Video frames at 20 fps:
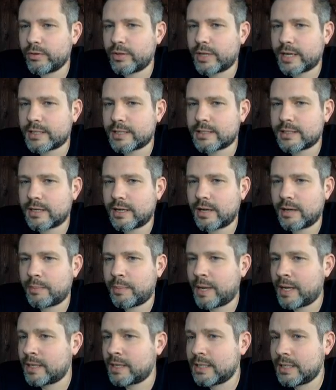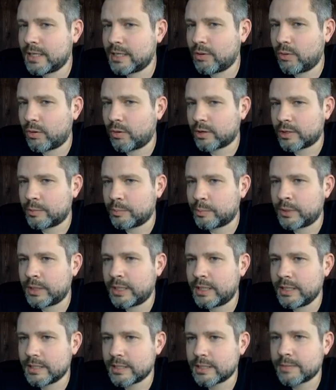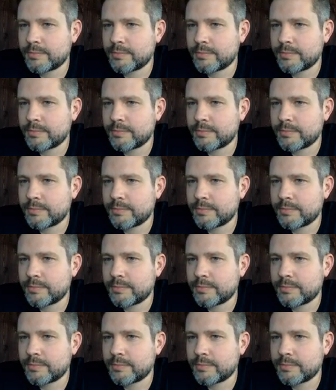that's pending or complete.